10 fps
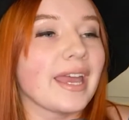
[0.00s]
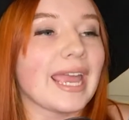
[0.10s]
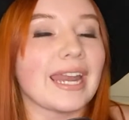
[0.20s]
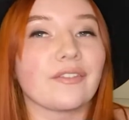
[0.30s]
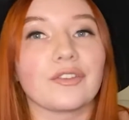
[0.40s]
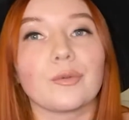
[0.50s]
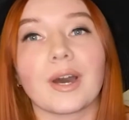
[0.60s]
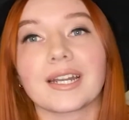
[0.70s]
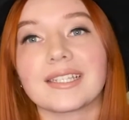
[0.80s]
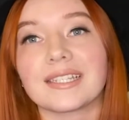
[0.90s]
And if you
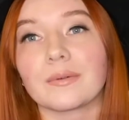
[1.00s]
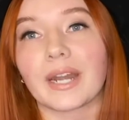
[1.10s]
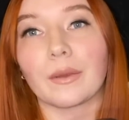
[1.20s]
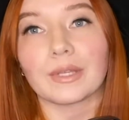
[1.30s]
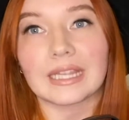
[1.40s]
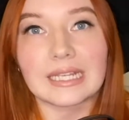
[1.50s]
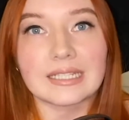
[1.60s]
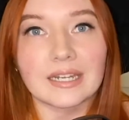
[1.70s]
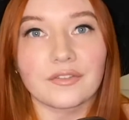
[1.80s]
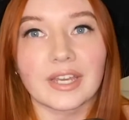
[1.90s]
want to see when I release
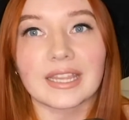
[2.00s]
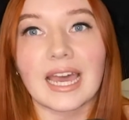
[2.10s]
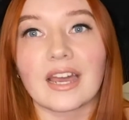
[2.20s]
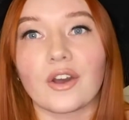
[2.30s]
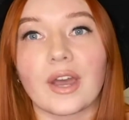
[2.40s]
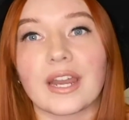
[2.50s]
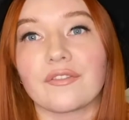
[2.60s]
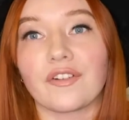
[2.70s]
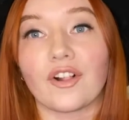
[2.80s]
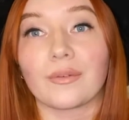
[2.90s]
stuff like that, go ahead and
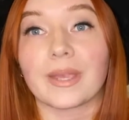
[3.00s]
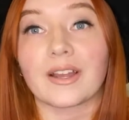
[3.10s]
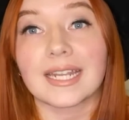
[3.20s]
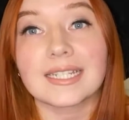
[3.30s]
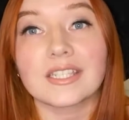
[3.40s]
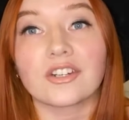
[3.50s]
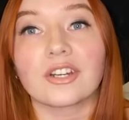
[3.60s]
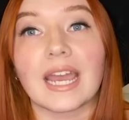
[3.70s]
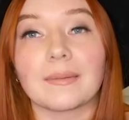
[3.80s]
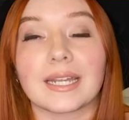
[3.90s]
follow me on
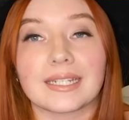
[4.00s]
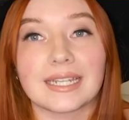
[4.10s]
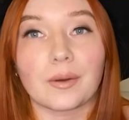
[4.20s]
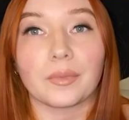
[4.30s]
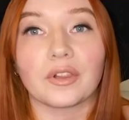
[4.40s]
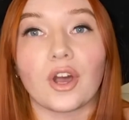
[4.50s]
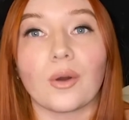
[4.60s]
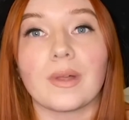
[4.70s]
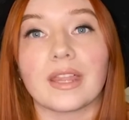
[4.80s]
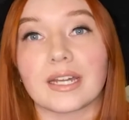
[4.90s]
Instagram. That is down below,
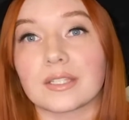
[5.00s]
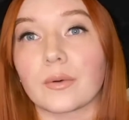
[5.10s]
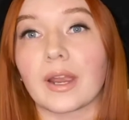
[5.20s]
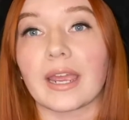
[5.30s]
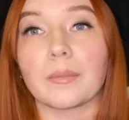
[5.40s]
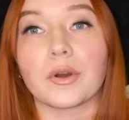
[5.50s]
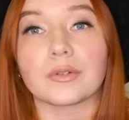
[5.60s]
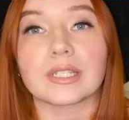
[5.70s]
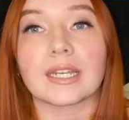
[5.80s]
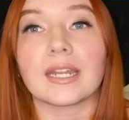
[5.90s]
but that's where I
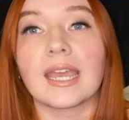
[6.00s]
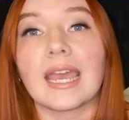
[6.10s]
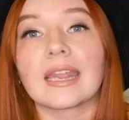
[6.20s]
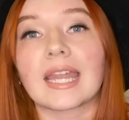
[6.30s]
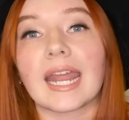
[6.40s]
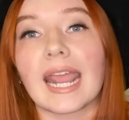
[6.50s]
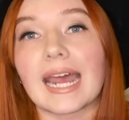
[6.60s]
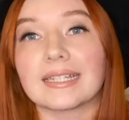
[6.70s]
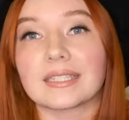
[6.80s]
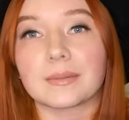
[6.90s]
posted that I
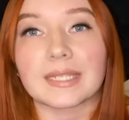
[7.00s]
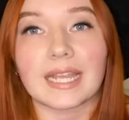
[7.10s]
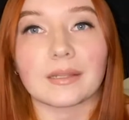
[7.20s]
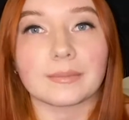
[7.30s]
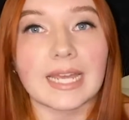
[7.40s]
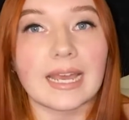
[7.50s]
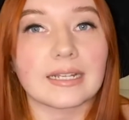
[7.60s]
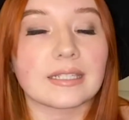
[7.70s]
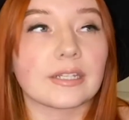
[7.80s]
had some Salem decks.